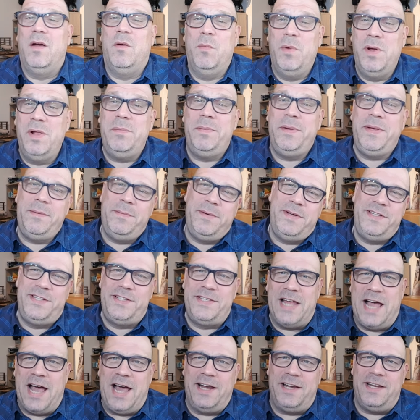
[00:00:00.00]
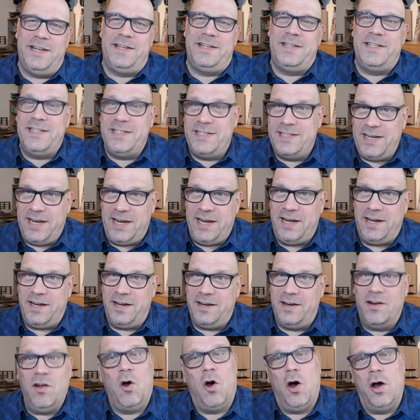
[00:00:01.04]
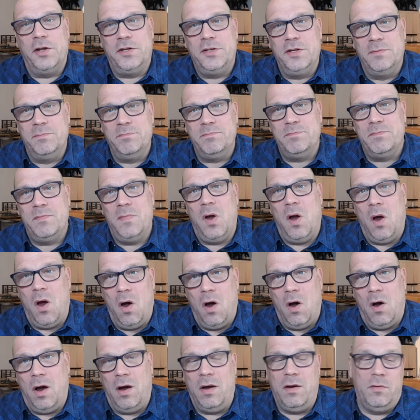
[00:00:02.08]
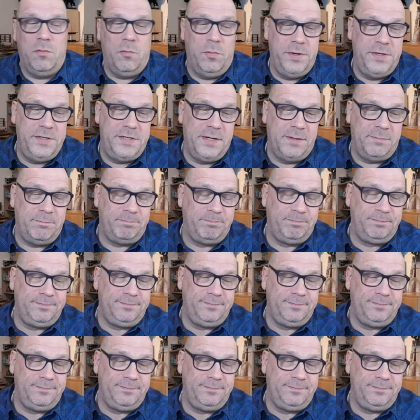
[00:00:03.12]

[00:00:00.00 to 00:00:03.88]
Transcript: will be restarted in autumn or winter